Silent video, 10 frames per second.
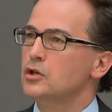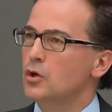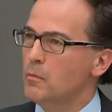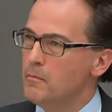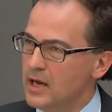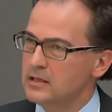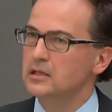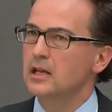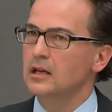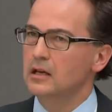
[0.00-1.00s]

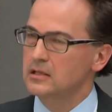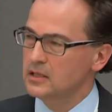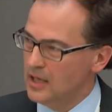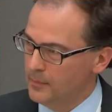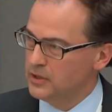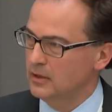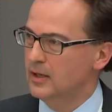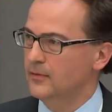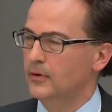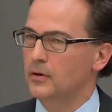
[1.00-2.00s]
domestic
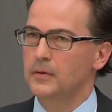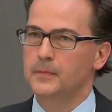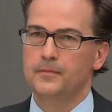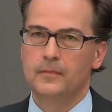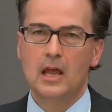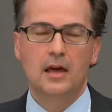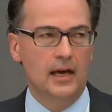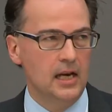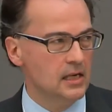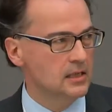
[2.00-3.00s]
substantive law.
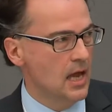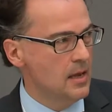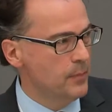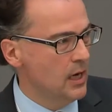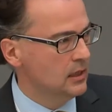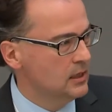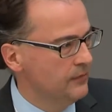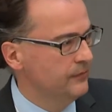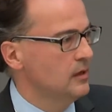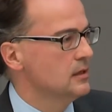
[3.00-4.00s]
That is a big
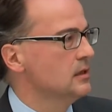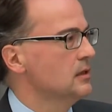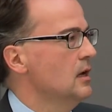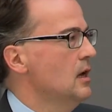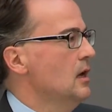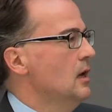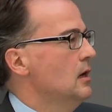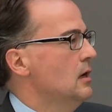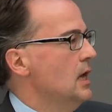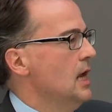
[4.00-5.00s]
difference
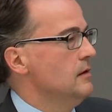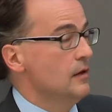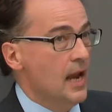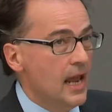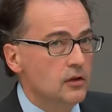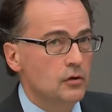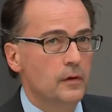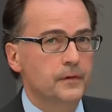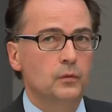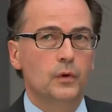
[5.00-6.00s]
in the nature
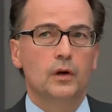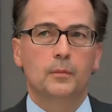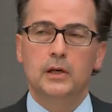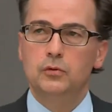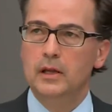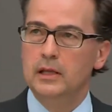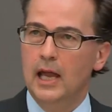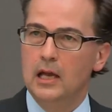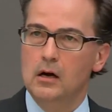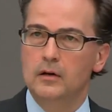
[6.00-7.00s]
of the work between the
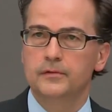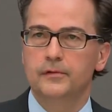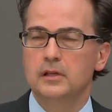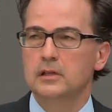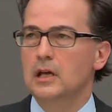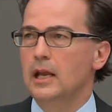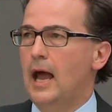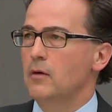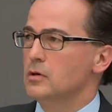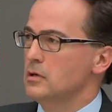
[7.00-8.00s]
Hague Conference and
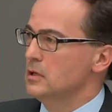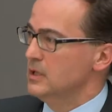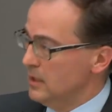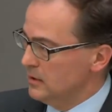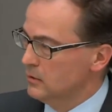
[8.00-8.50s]
our sister